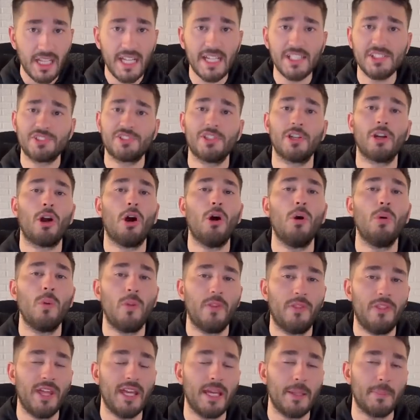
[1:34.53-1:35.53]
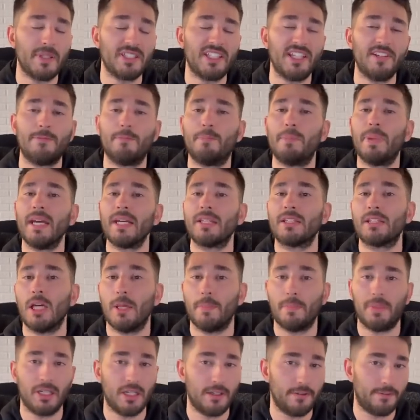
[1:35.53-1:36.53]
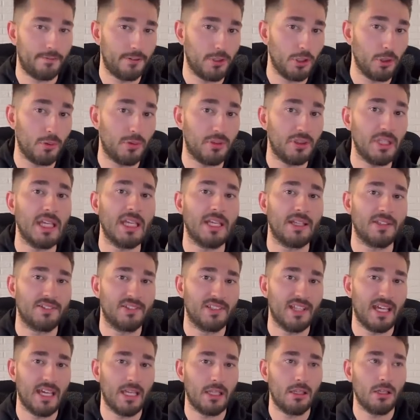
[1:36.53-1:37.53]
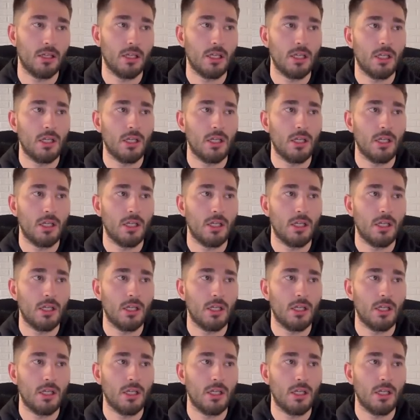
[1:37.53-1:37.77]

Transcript: It's their own thing, but they've picked up on a few things that